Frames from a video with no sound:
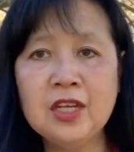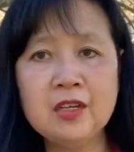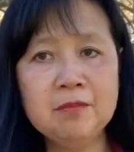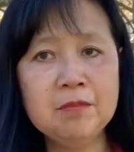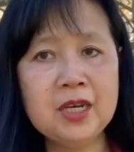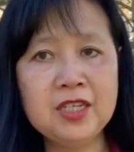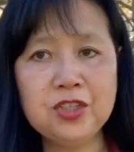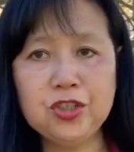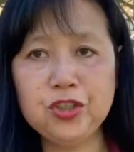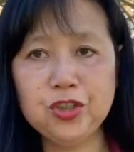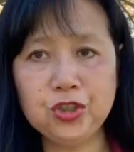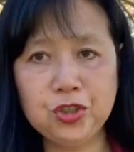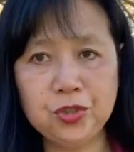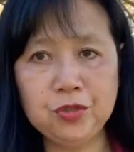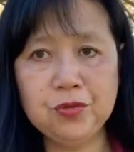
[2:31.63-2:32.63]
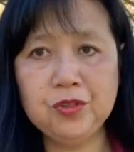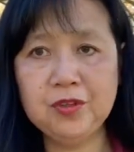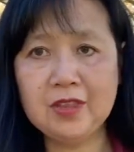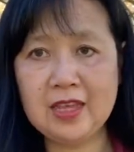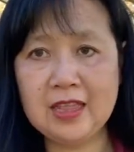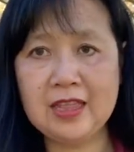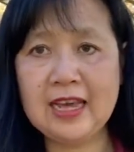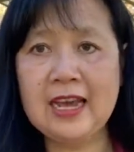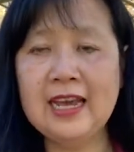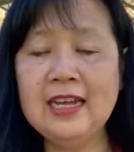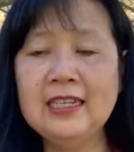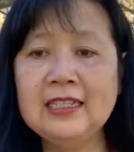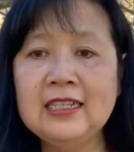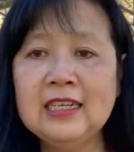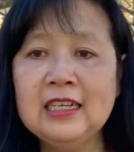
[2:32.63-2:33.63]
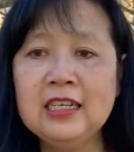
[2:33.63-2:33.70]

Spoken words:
much sooner than that.